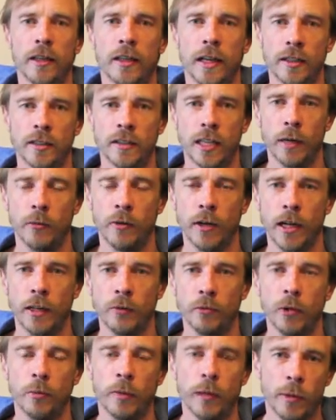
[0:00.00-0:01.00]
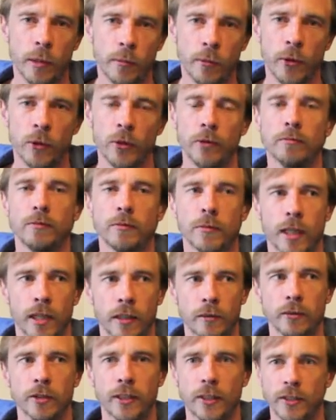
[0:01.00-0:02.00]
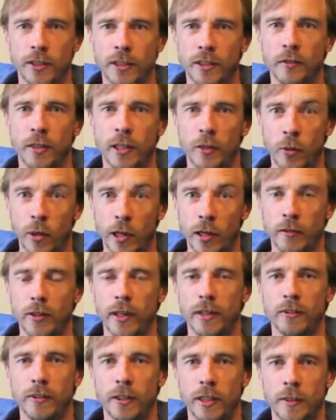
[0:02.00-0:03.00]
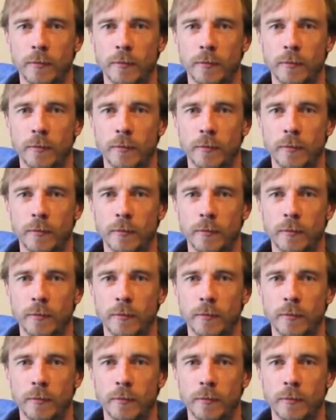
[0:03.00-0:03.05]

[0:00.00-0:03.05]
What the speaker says: next time around we'll be a bit more kind of sensitive and aware of that.